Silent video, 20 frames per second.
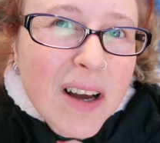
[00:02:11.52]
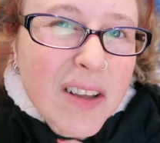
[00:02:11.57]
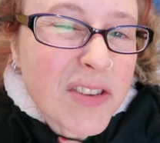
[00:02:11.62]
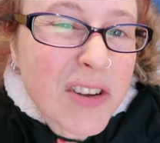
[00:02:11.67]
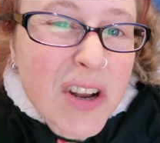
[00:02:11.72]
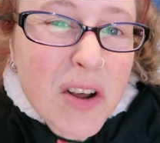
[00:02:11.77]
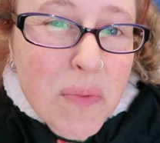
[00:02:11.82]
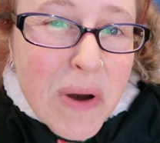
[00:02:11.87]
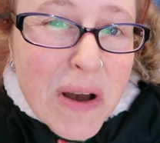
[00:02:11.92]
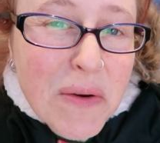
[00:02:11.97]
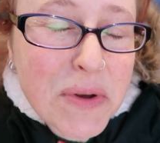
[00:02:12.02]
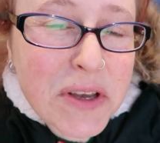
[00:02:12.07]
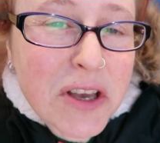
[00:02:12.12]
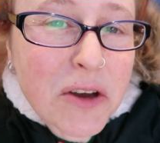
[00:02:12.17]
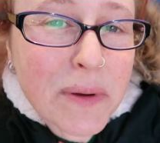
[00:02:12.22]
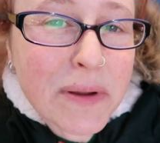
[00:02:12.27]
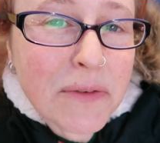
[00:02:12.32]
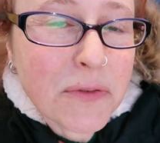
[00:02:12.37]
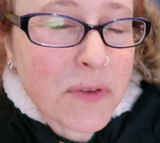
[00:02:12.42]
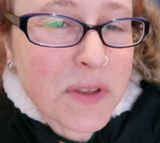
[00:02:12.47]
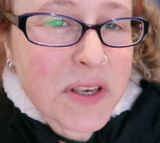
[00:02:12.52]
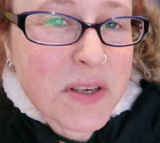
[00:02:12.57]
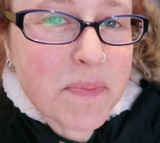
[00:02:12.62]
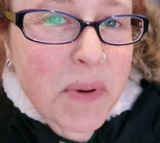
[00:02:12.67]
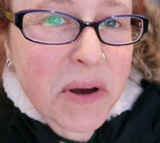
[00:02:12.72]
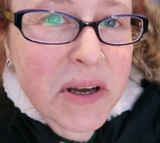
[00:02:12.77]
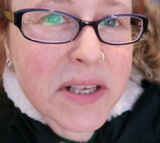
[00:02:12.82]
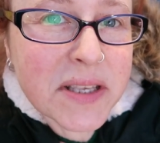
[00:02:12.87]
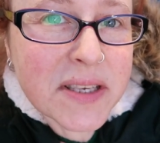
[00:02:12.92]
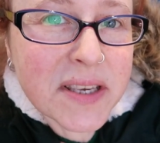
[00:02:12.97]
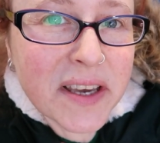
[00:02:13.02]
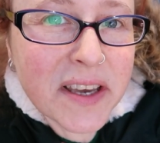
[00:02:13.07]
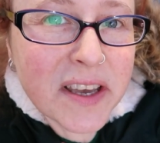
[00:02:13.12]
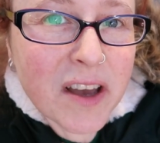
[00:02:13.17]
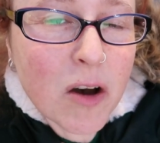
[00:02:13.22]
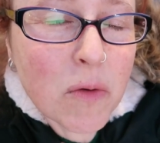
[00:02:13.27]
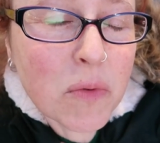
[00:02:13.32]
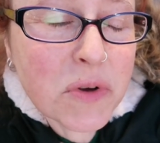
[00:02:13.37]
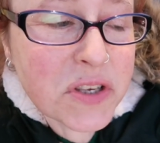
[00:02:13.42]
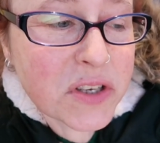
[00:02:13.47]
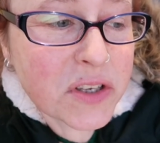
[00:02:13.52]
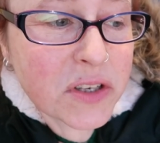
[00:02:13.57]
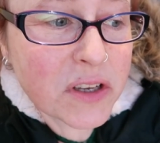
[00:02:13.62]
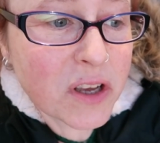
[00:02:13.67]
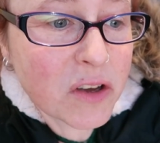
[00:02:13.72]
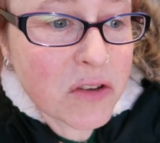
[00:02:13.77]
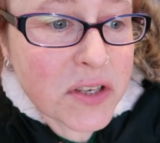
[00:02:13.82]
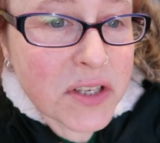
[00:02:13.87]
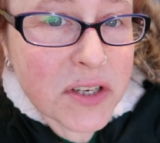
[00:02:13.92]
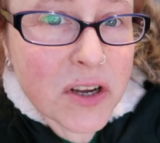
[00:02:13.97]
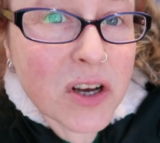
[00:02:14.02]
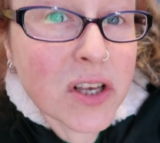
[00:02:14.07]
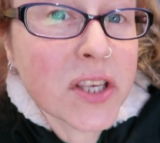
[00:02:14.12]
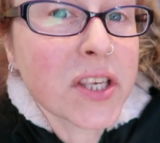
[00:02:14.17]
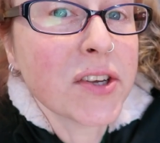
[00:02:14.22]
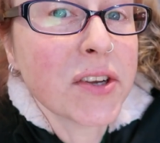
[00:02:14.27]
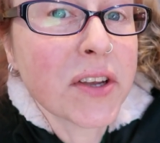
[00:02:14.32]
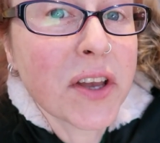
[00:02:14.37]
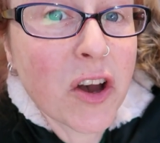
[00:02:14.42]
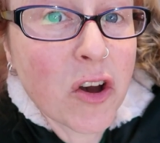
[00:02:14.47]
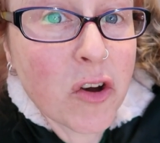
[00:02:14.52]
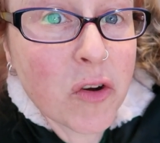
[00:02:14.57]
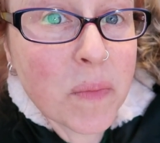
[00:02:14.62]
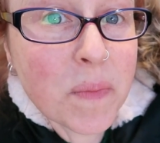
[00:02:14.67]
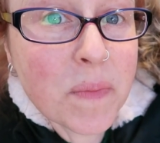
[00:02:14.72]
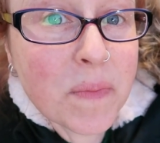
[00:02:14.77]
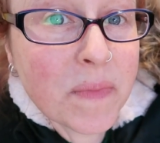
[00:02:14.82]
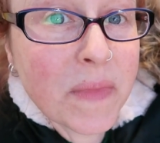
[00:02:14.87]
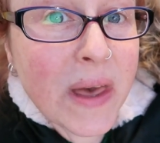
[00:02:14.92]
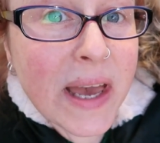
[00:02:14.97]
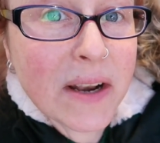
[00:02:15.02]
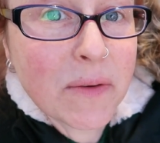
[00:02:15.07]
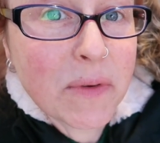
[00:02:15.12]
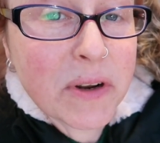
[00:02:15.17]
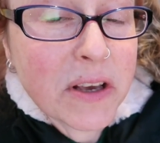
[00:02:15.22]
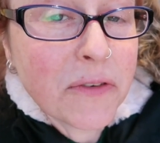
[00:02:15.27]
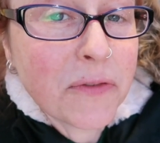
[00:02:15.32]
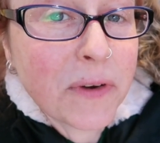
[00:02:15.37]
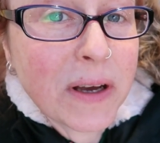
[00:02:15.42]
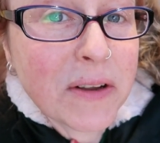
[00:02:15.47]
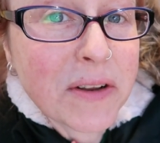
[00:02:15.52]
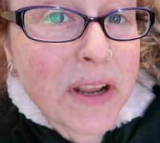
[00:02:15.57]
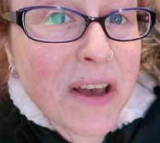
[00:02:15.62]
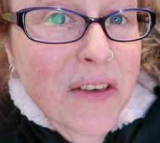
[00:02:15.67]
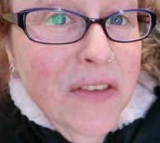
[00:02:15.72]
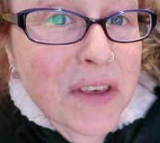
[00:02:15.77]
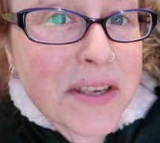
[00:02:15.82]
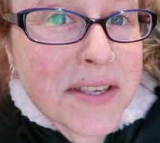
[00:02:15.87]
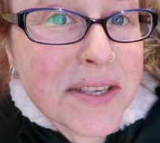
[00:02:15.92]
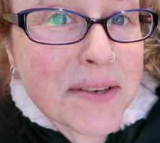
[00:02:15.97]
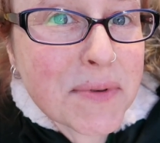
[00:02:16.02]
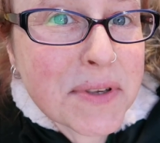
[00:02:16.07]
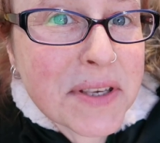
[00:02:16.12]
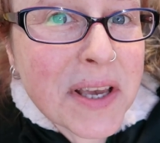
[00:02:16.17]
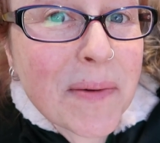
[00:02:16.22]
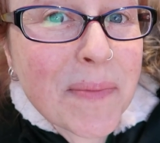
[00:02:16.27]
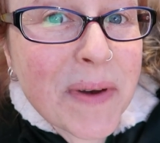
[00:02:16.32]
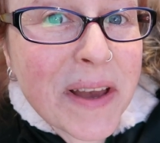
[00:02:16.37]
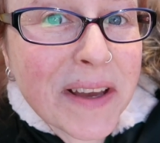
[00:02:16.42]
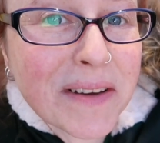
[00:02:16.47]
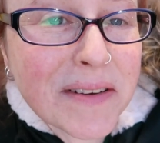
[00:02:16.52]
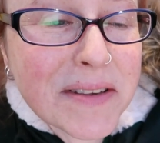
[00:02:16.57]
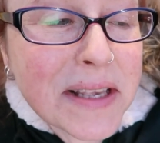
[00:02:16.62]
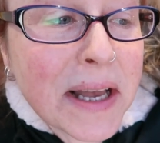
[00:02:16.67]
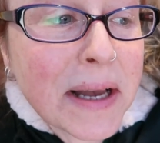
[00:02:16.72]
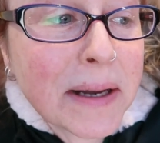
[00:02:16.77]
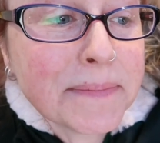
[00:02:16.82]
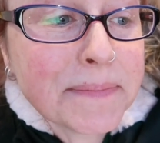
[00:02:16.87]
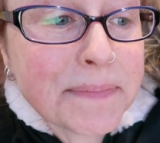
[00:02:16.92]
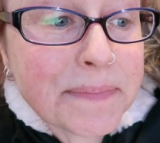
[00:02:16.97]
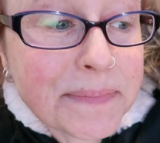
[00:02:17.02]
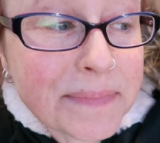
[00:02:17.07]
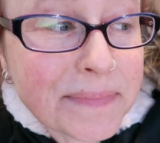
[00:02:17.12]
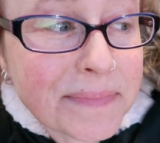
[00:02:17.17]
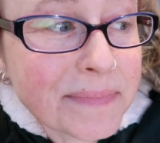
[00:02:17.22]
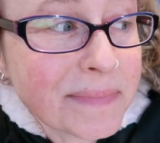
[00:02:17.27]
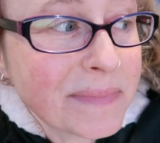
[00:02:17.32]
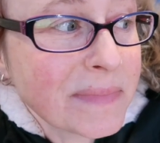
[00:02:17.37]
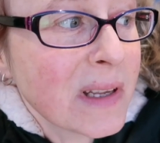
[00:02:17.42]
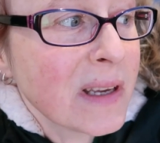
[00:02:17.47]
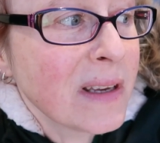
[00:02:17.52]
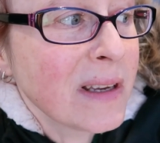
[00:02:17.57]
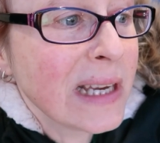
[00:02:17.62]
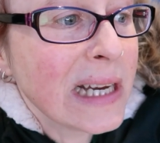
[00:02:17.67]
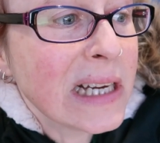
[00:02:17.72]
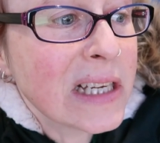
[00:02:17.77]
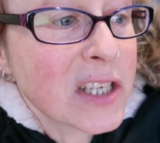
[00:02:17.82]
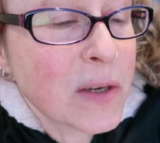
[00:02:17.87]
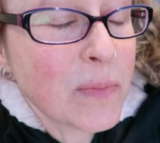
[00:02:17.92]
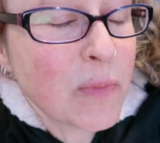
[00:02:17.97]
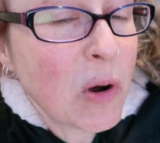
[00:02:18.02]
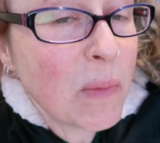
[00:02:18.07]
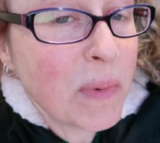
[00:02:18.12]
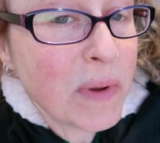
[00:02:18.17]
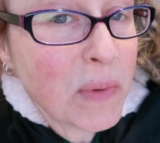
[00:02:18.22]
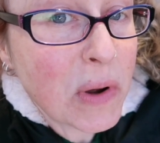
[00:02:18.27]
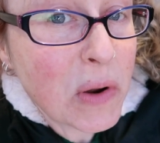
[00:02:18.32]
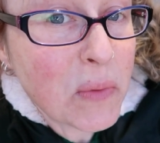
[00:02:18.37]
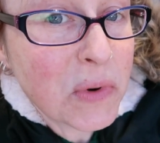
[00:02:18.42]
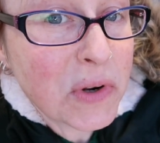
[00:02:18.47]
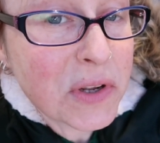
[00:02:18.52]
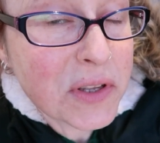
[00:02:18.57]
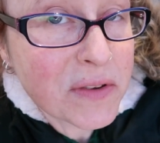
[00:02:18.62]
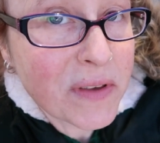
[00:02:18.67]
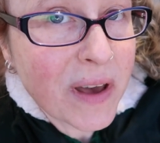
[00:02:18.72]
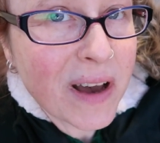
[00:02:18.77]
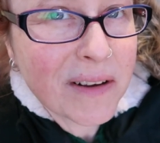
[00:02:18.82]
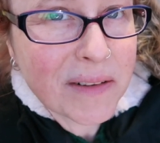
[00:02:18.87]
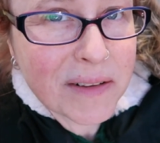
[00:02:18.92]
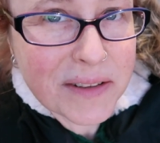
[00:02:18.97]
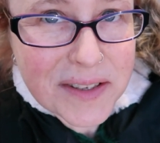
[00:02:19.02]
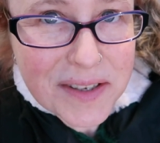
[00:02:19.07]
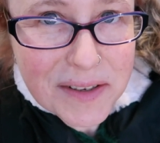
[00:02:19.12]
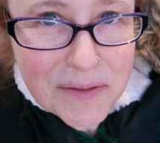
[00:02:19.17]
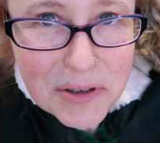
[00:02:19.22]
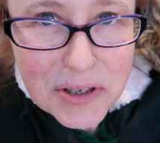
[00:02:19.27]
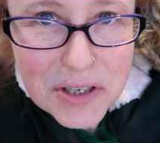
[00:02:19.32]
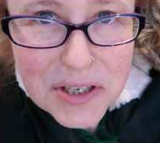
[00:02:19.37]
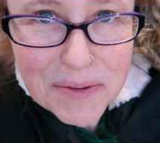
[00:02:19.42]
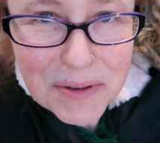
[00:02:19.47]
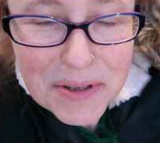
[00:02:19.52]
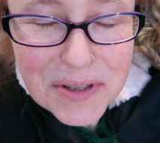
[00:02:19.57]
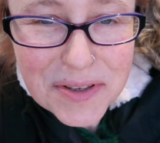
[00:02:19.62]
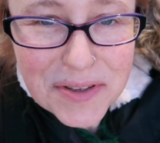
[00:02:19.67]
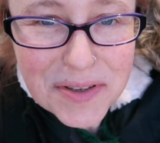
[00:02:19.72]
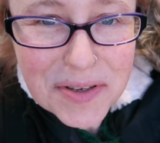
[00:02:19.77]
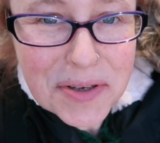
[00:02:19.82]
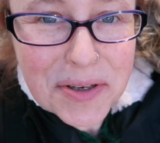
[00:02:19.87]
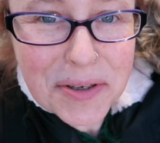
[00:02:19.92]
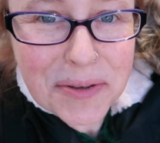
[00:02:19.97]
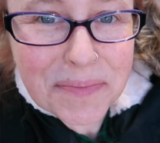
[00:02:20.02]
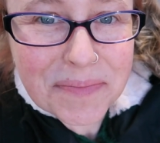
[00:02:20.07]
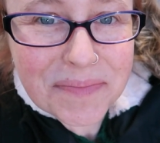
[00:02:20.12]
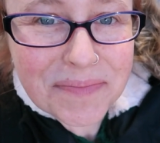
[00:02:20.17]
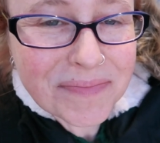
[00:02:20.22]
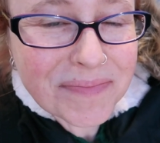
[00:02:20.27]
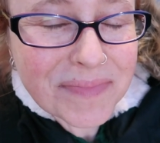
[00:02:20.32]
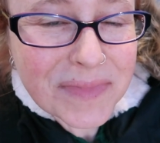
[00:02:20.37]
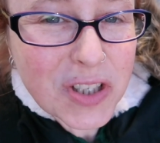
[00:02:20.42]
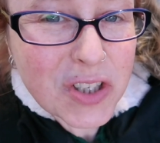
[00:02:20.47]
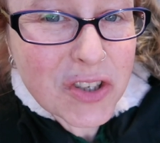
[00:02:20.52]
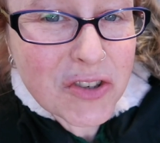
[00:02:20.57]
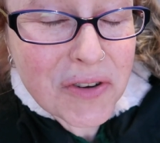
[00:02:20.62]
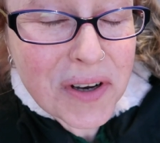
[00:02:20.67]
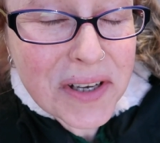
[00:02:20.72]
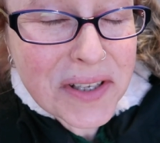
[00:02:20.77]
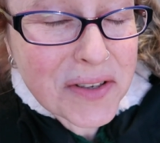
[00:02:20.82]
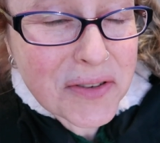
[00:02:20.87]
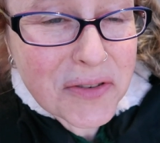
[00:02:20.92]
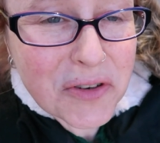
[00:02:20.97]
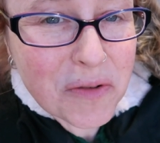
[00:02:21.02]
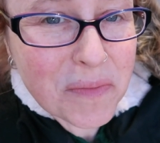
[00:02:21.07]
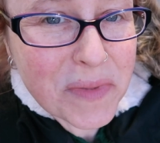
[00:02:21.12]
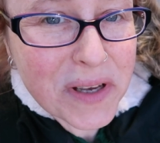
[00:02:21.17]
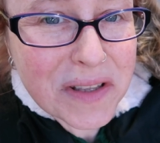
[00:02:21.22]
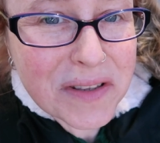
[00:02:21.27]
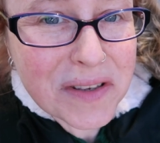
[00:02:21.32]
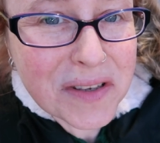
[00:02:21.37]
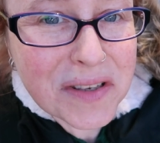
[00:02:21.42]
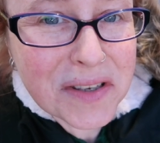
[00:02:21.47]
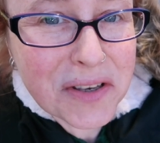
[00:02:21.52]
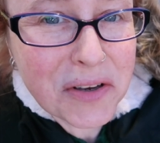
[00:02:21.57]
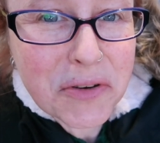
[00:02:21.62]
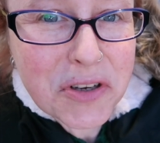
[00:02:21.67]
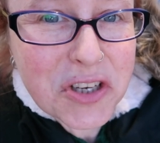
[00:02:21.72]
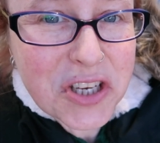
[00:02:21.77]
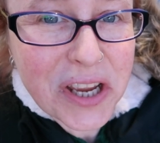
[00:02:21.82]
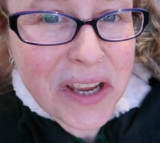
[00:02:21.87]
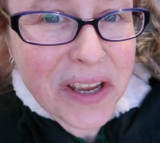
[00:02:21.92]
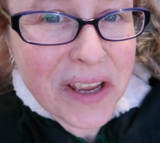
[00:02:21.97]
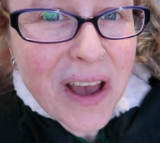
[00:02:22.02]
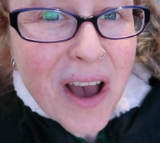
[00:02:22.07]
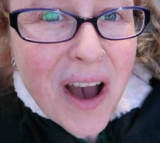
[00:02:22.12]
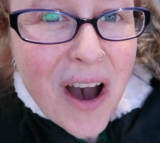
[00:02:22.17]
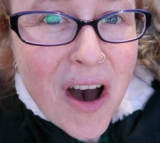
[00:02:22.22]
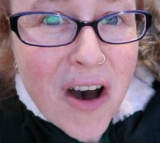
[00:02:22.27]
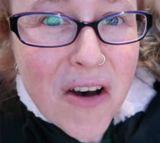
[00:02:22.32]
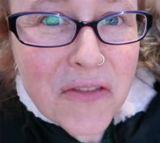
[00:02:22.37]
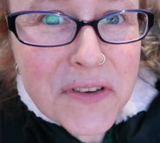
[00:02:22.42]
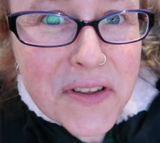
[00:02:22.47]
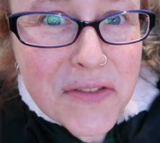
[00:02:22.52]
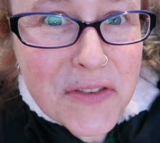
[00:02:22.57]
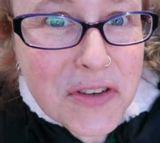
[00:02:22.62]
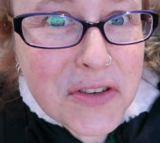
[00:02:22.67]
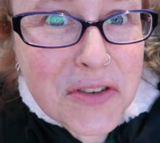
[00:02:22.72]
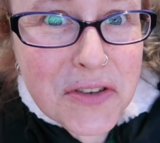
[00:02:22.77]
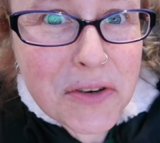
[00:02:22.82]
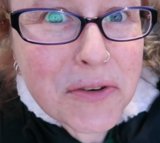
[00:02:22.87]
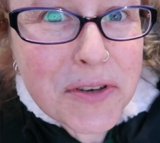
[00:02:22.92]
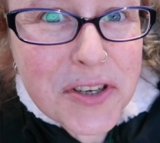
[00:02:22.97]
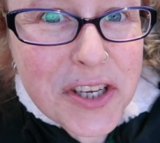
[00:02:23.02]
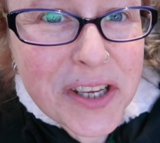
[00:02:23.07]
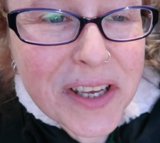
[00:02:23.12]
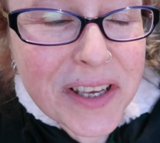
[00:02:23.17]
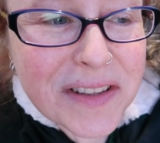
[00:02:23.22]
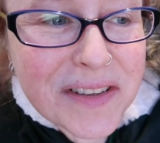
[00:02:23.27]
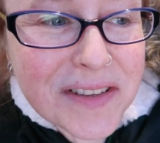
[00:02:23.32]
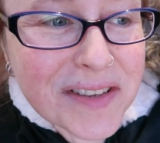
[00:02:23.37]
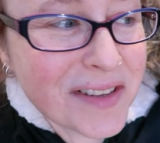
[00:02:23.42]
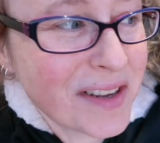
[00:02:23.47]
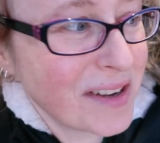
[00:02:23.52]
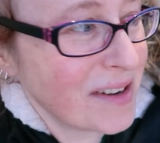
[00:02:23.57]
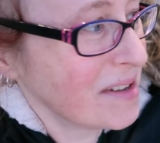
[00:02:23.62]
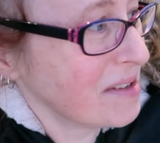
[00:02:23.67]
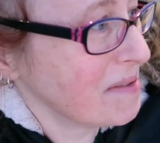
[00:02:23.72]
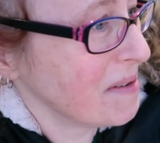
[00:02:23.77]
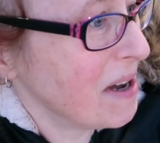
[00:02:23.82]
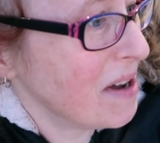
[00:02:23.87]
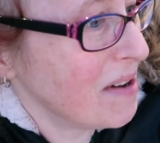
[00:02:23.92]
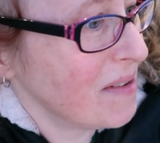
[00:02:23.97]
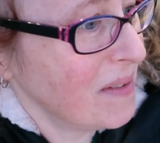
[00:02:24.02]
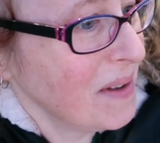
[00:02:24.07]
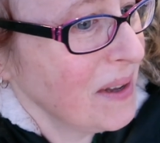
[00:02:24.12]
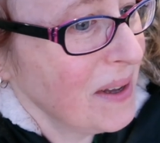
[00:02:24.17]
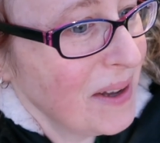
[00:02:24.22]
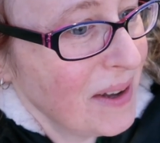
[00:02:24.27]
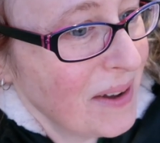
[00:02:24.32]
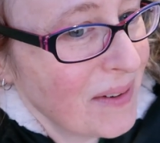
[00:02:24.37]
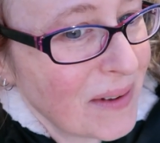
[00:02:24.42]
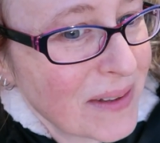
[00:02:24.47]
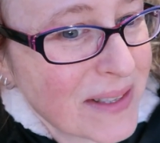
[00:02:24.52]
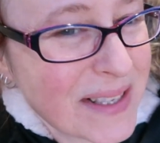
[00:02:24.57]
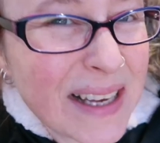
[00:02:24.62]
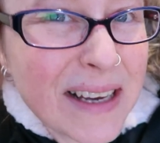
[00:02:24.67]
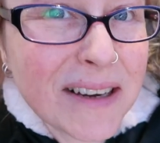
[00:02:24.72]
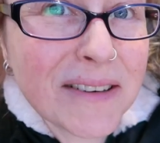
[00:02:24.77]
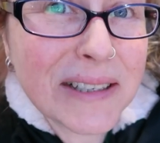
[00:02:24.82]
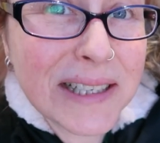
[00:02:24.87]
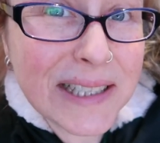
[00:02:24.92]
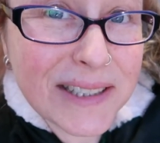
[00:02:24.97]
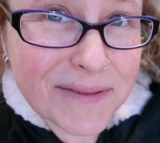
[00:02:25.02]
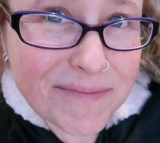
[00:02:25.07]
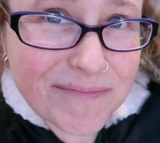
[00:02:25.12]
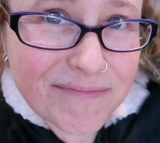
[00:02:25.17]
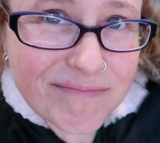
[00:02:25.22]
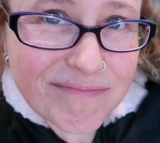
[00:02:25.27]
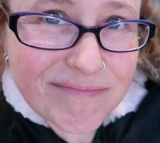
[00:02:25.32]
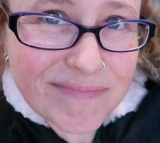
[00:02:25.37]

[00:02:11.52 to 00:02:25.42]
I don't know where we're going for this bite to eat. I was going to go to Narsa & Co, and then when I found out that Izzy was coming, I was like, she probably won't want to do that. I'll see what she wants to do. She's tried to talk me into sushi after the sushi incident as well. I was like, well,